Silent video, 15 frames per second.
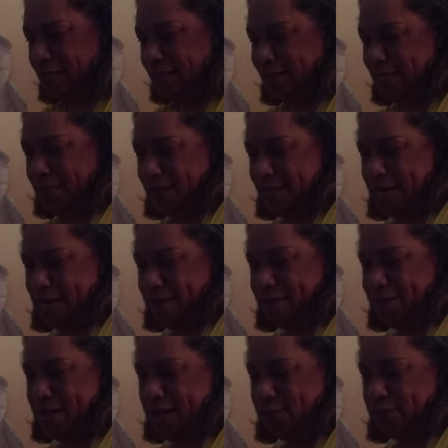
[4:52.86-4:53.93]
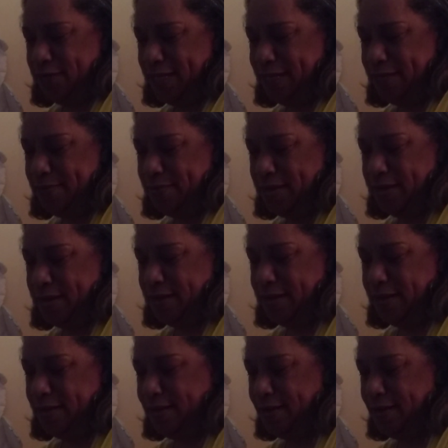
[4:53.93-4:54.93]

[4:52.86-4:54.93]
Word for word: Something that I found on eBay.